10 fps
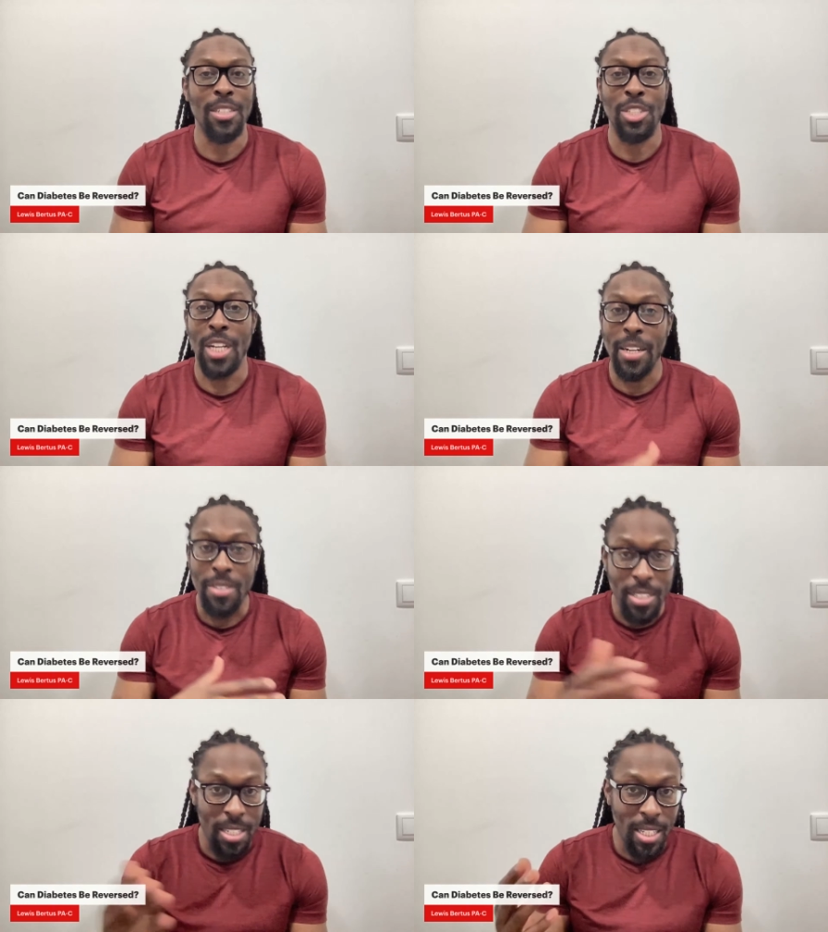Share
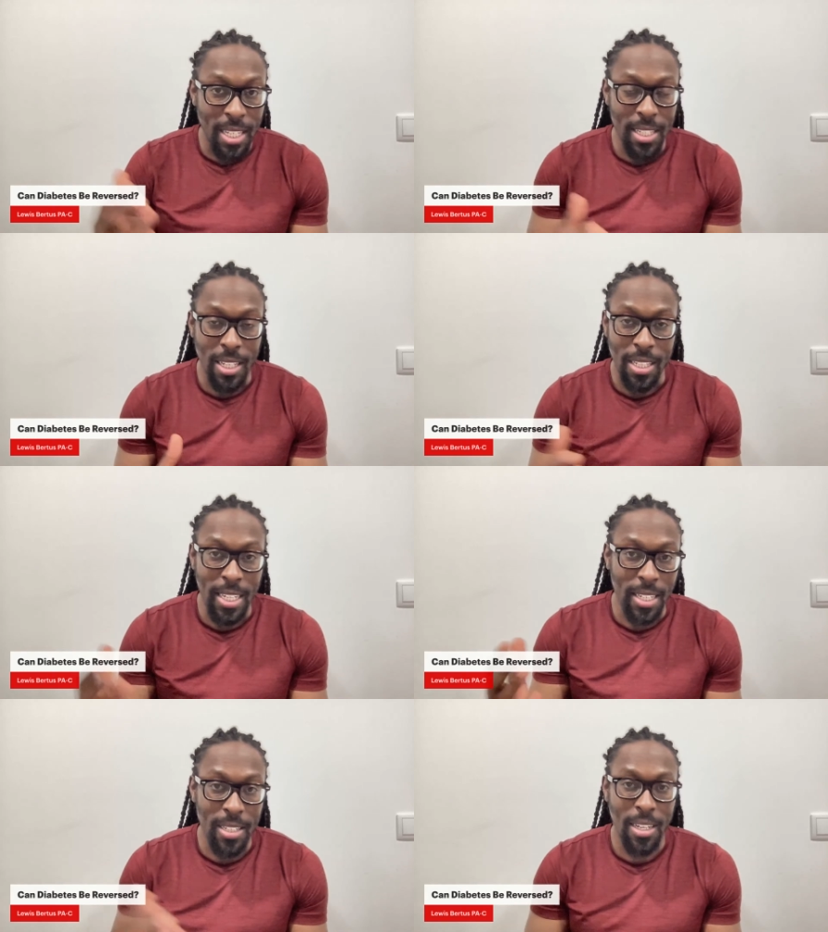the
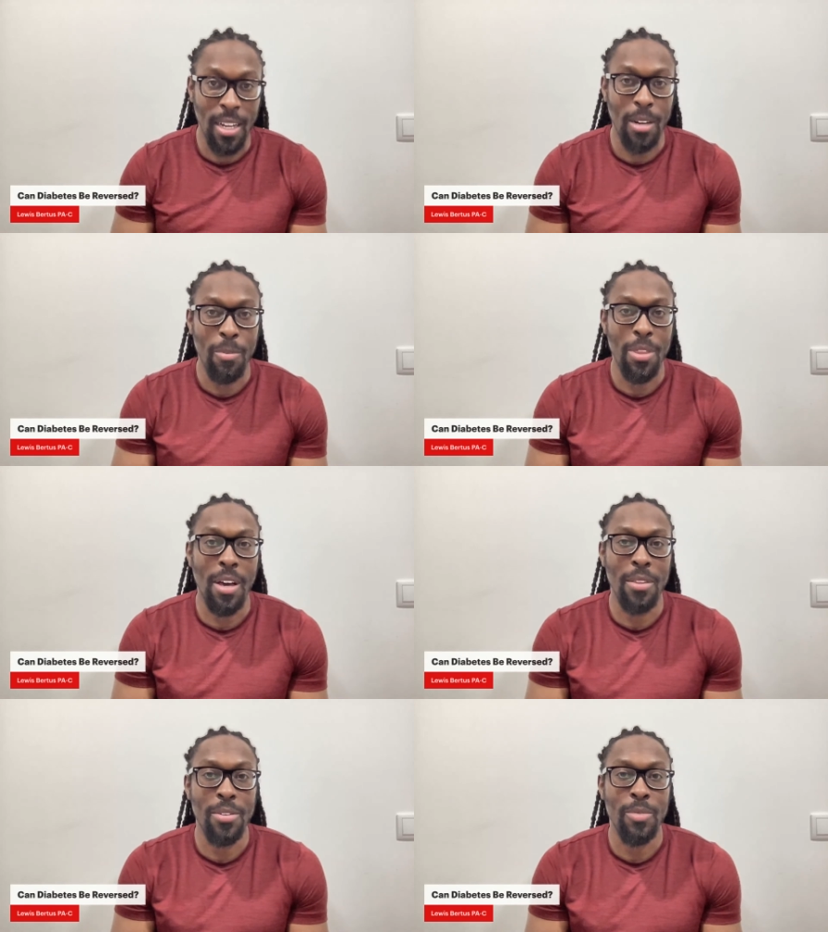link with
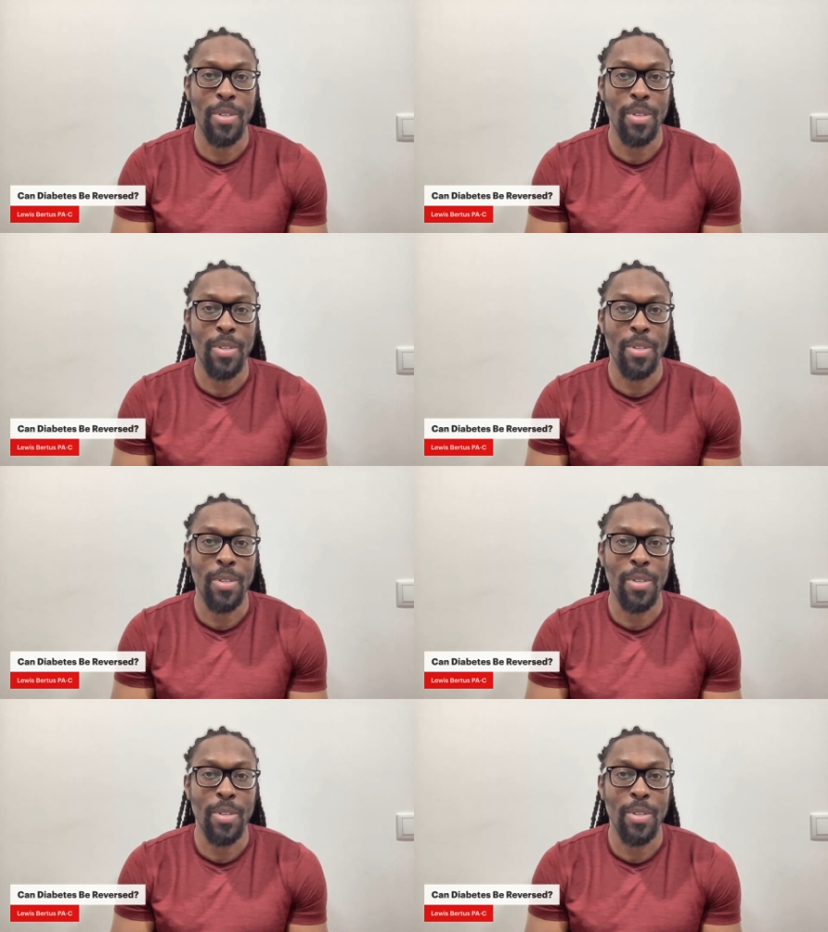others,